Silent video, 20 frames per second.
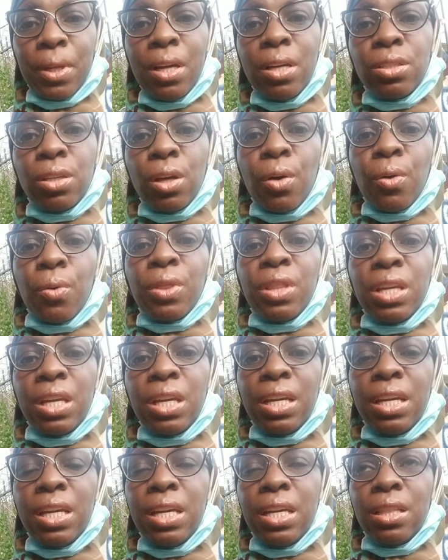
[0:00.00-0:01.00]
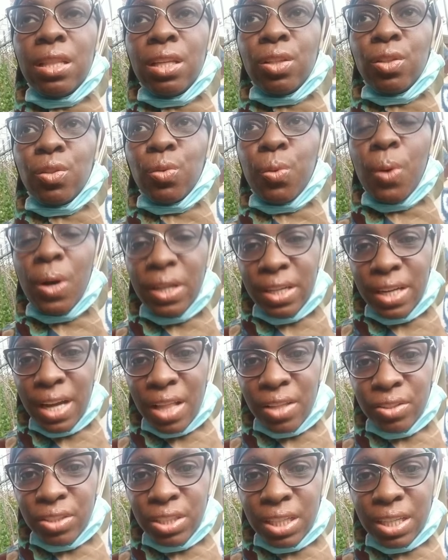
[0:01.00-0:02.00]
So the
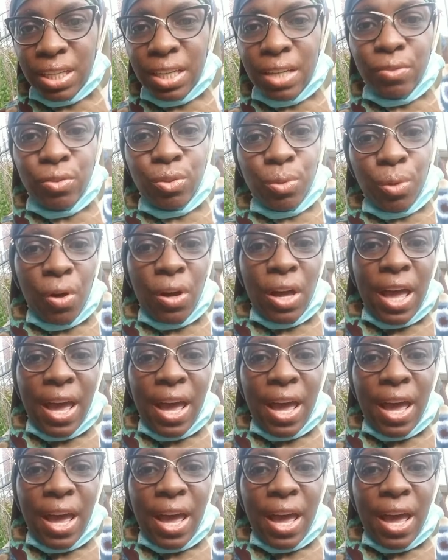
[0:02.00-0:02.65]
$20 ticket gives you all